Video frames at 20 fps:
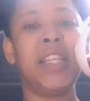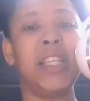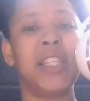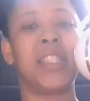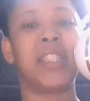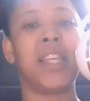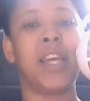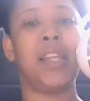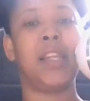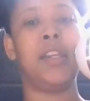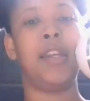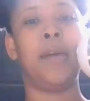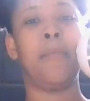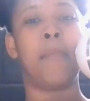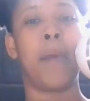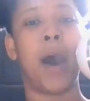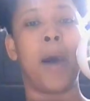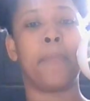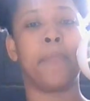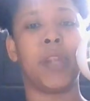is telling them
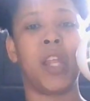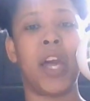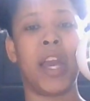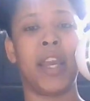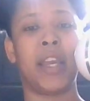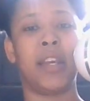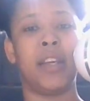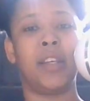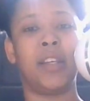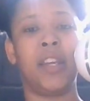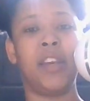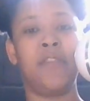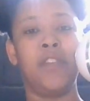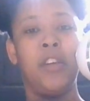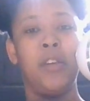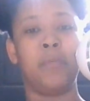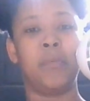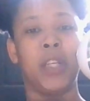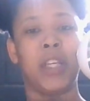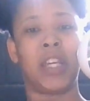my play, giving
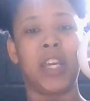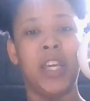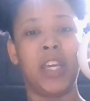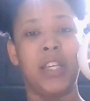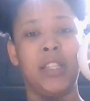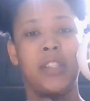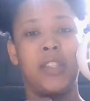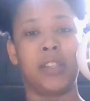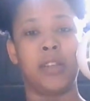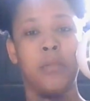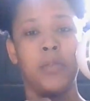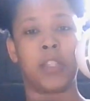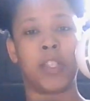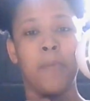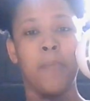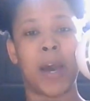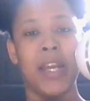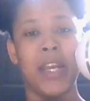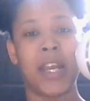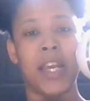them the keys to, to
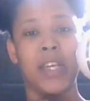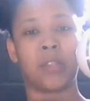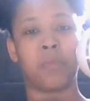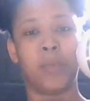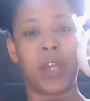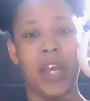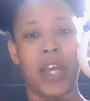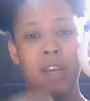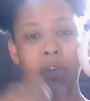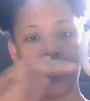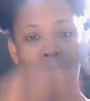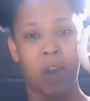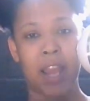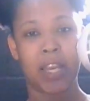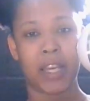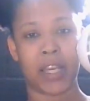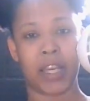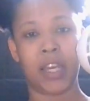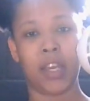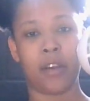my next play right
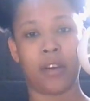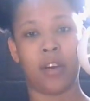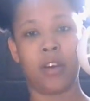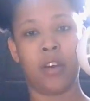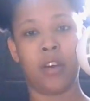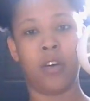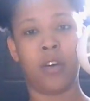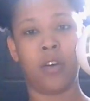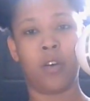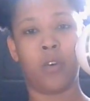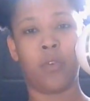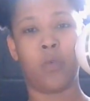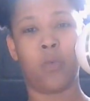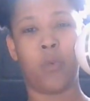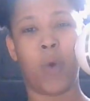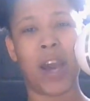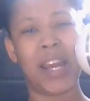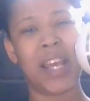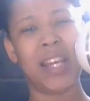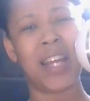here,
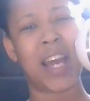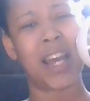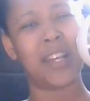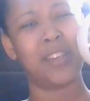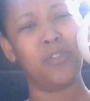why they not